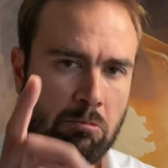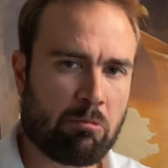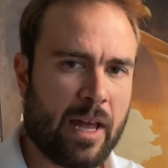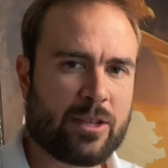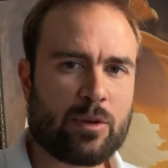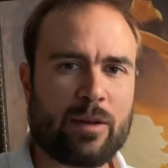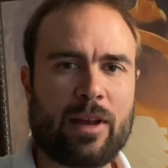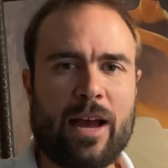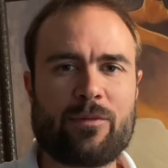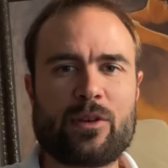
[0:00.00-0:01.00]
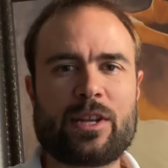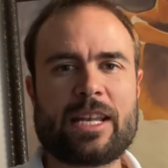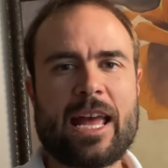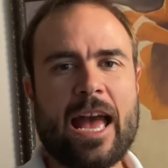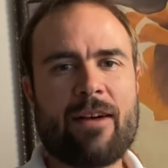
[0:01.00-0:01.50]
That's what I've got for you
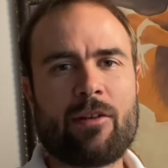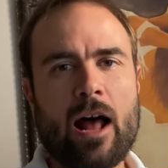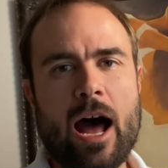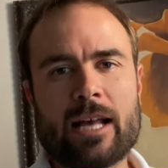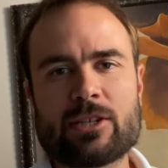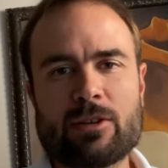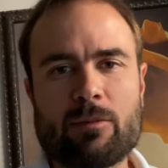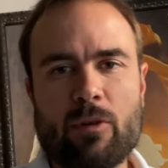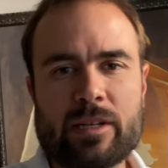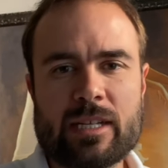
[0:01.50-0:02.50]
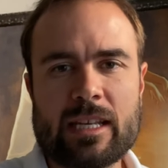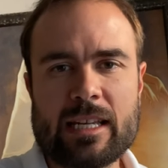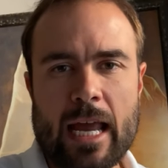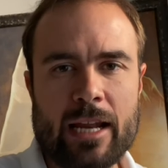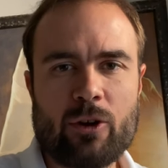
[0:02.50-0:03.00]
today. Have an awesome rest of the
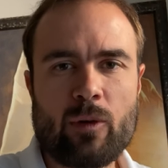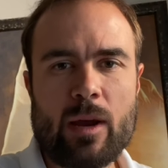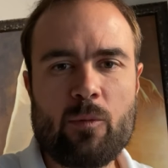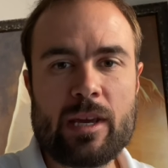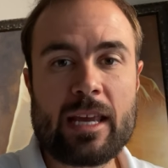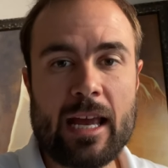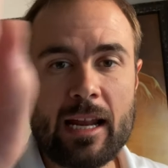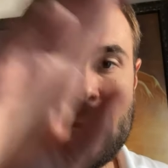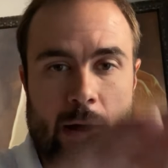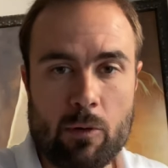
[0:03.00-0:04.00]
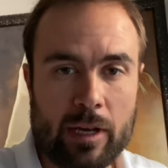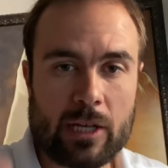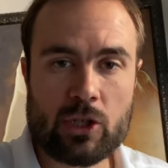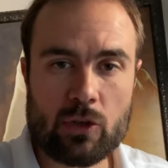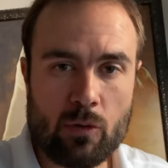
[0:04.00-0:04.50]
day and a great weekend, and I will
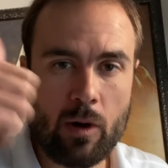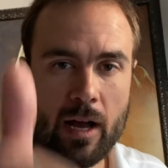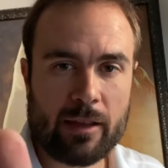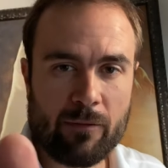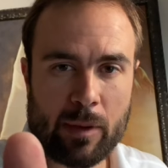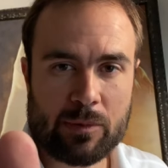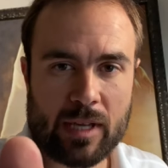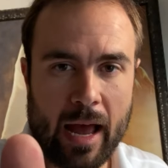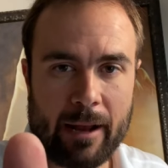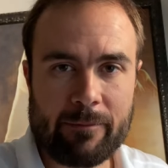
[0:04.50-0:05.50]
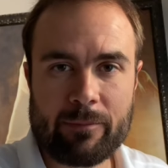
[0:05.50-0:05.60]
catch you on the flip side.